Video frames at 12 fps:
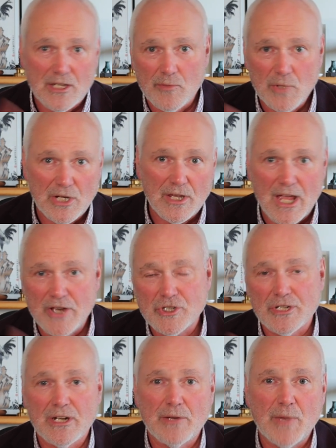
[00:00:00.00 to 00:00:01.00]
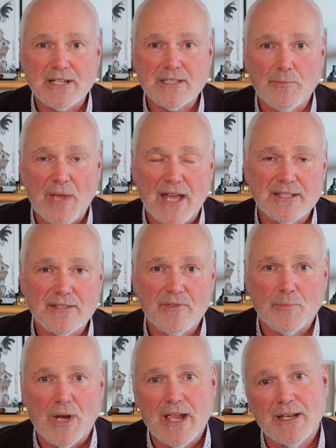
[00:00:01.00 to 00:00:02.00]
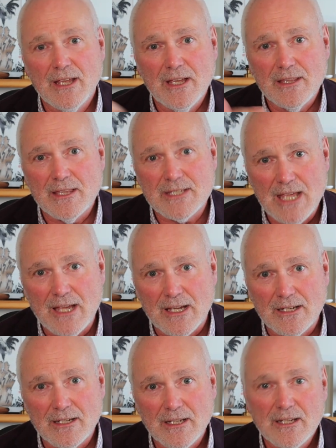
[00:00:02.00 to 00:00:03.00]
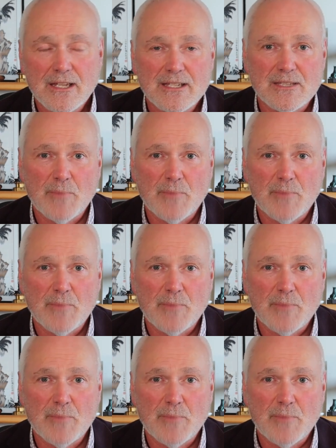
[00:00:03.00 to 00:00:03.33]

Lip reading: communication in amongst the parts of the brain. The second is